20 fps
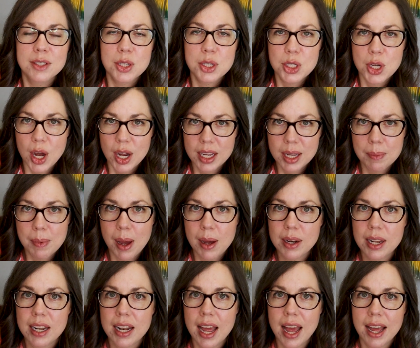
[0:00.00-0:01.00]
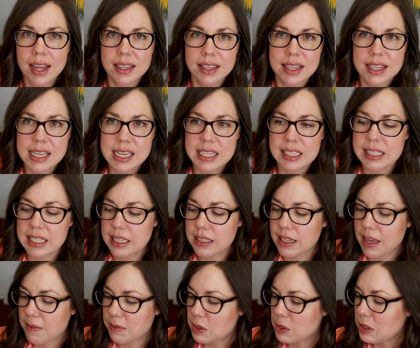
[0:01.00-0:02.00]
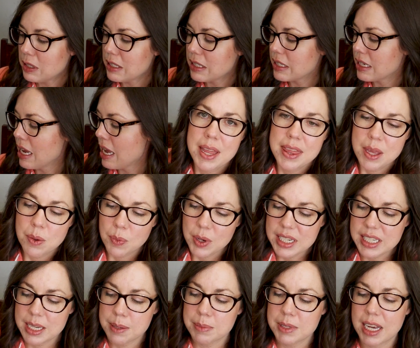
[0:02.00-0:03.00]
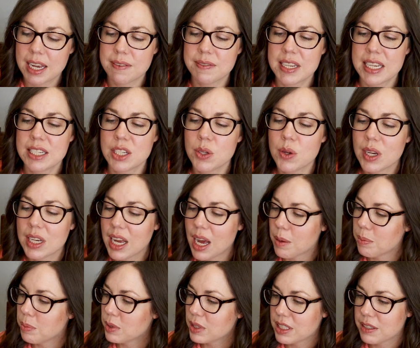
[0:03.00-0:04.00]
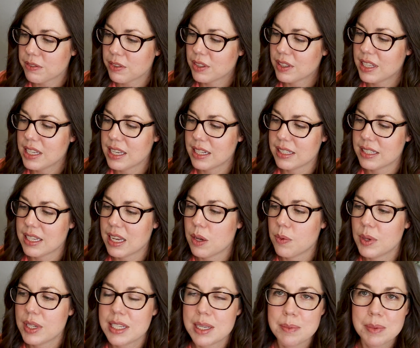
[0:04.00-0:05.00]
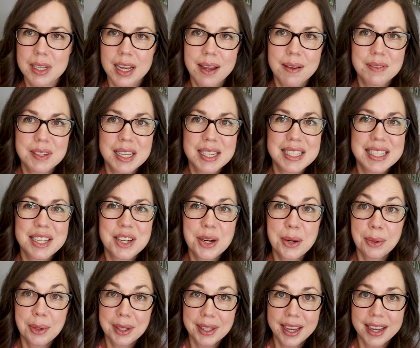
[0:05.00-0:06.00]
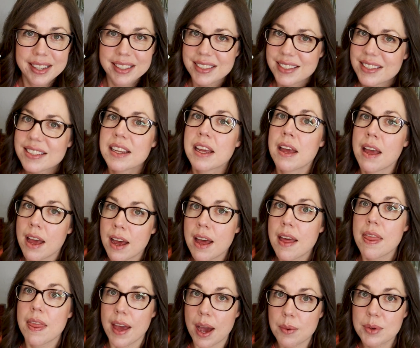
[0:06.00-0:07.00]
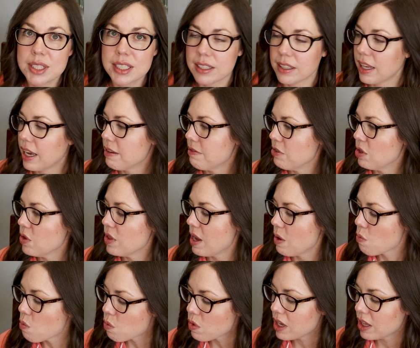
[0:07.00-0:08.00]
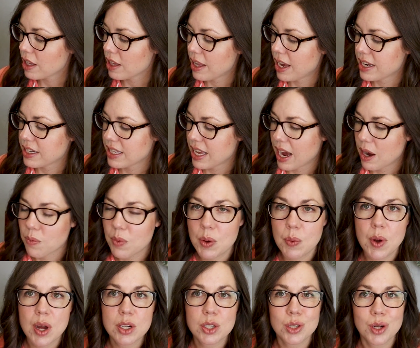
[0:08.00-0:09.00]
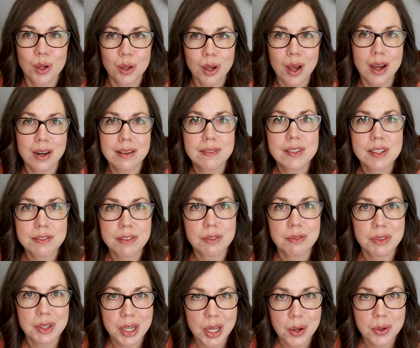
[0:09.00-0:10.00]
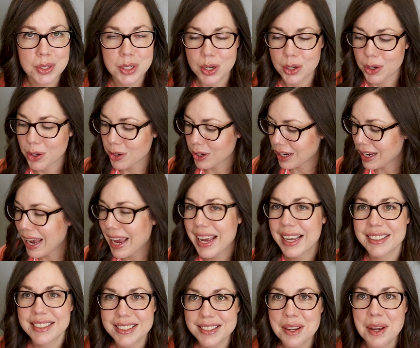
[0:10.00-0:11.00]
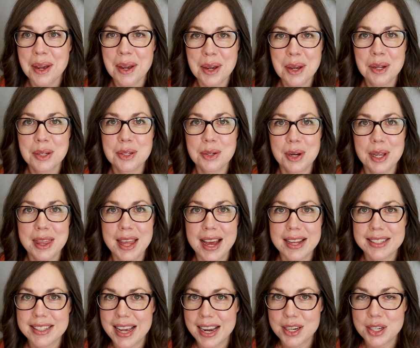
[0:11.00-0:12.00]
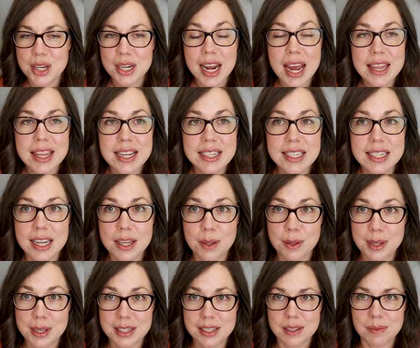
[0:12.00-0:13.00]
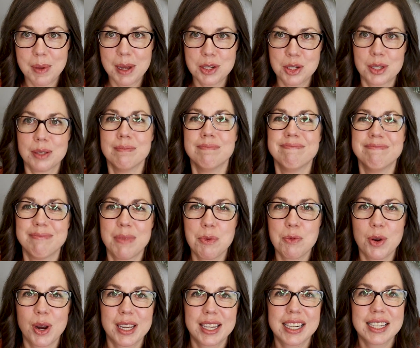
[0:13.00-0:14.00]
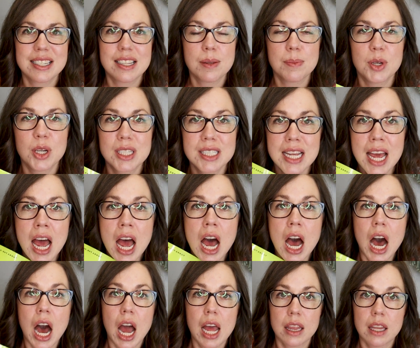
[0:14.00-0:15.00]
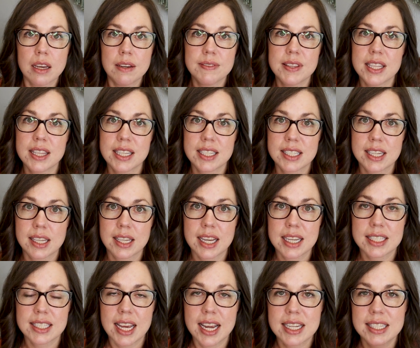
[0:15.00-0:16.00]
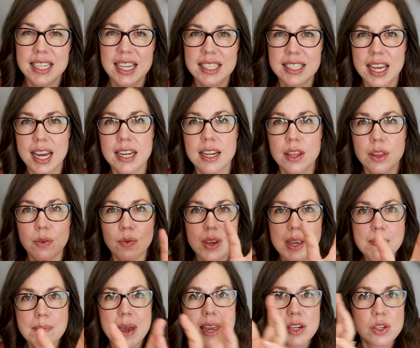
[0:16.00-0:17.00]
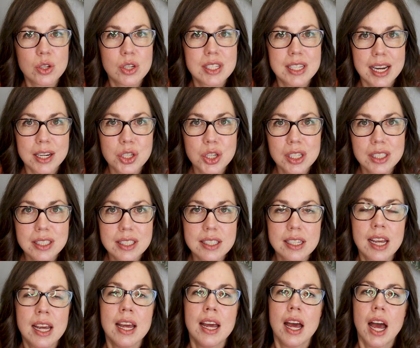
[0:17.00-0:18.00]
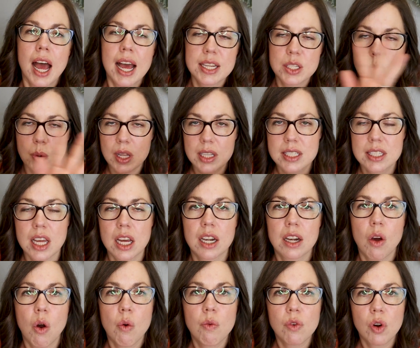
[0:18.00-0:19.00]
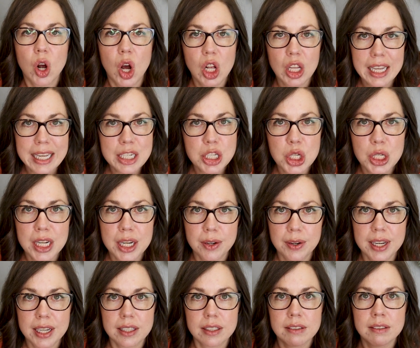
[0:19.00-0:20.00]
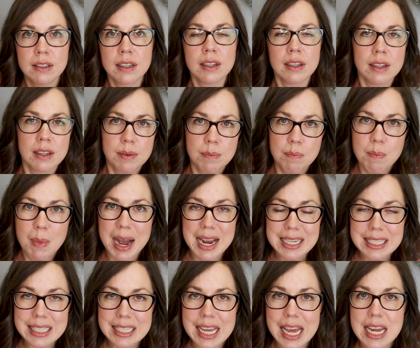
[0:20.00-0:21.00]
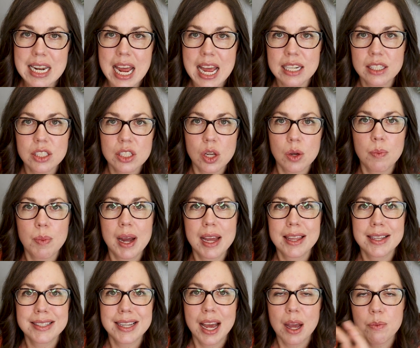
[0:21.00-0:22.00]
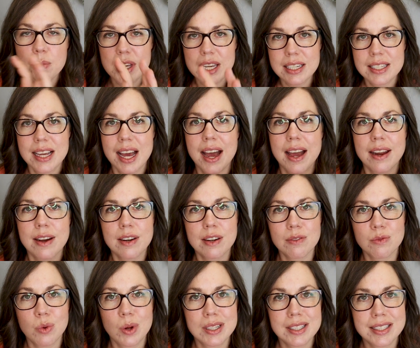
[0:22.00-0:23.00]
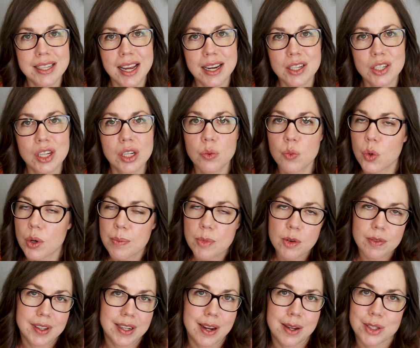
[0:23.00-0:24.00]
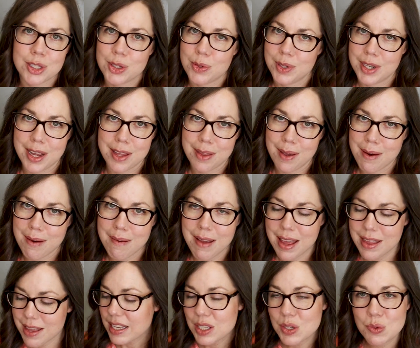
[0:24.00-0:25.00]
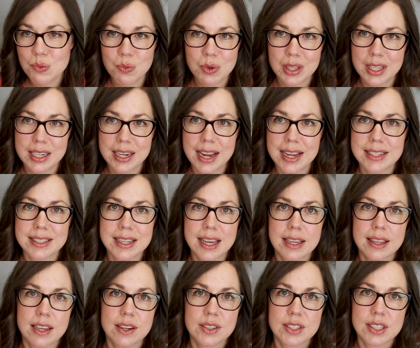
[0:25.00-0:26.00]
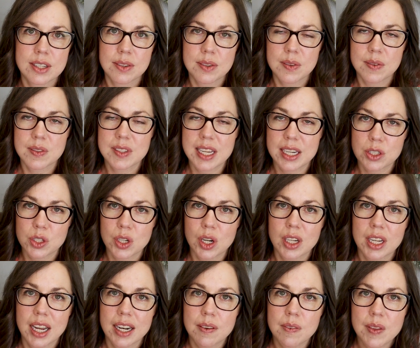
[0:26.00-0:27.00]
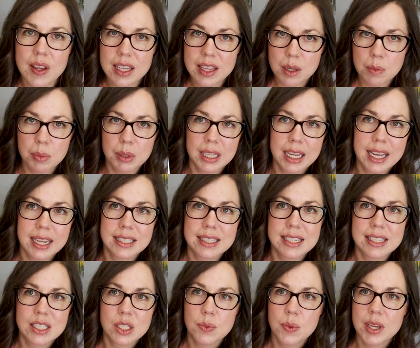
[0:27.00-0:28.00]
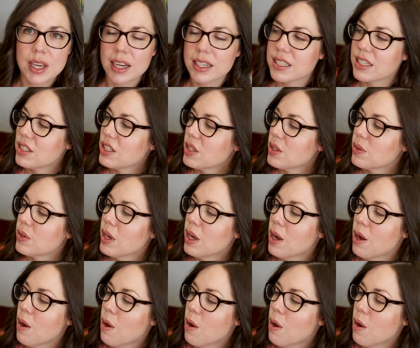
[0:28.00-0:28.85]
to talk about it at these levels. And then we deep dived into a couple different things. Like we deep dived into hurricanes. That was delightful. They really liked that. We watched a lot of different videos on hurricanes during that section. And that's another thing to mention before I get into the books. I love that the Sonlight Science has kind of three major sections, as well as kind of overall engineering mindset. And so by the time we get tired of one section, we're moving on to another. And that's really nice. Like there's a section on kind of like the plants. And so we got to do